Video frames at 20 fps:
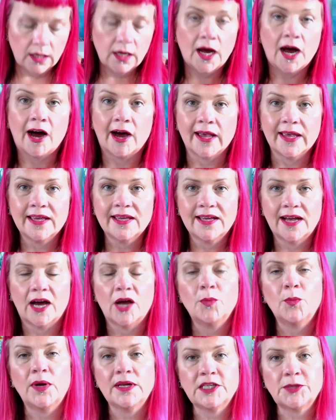Hi, I'm
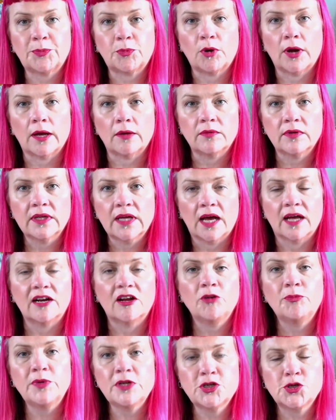Wendy Brown, and I've
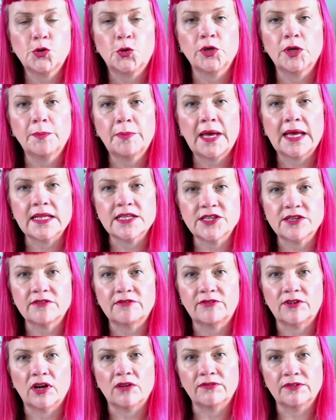been drawing and painting for
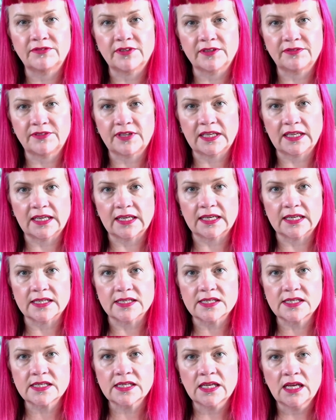over 50
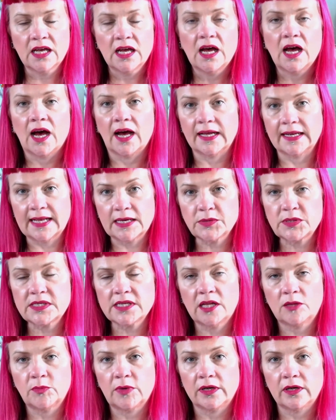years. I now sell
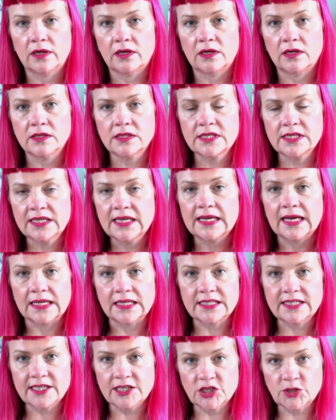my art and
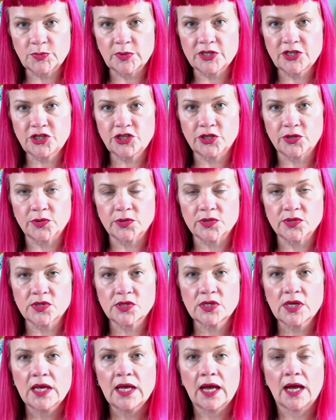teach my
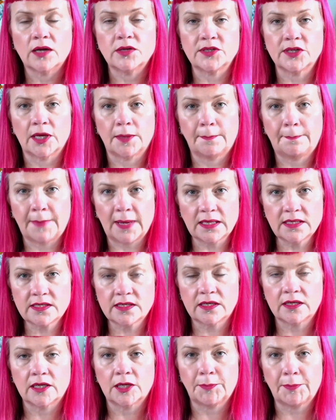students how to get better
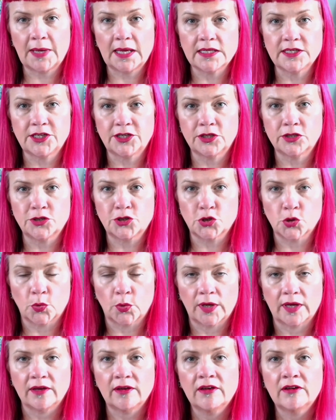at painting and
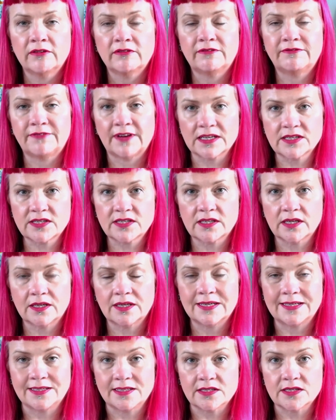drawing faster
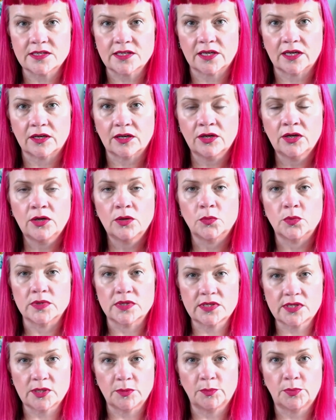and easier with
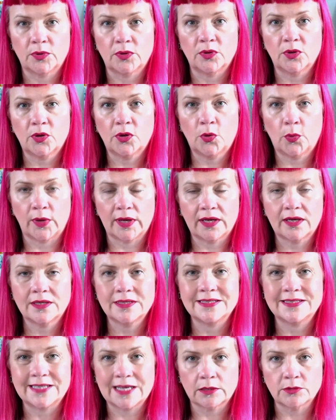simple, quick,
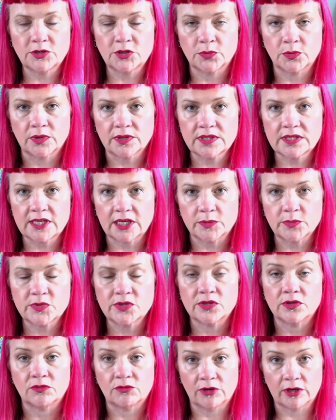down-to-earth tips
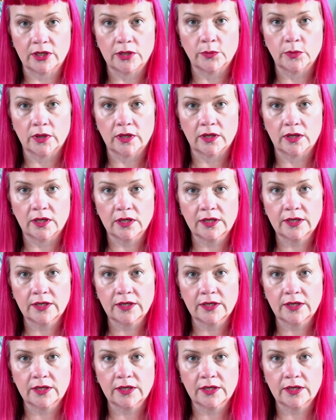that really work.